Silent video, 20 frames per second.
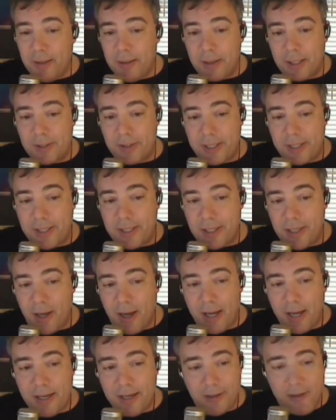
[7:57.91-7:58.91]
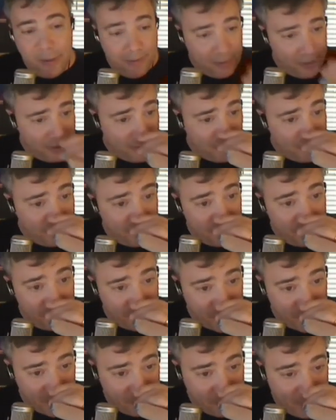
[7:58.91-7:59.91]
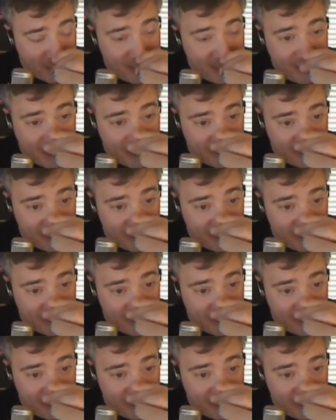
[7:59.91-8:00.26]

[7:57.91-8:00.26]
because they did not spell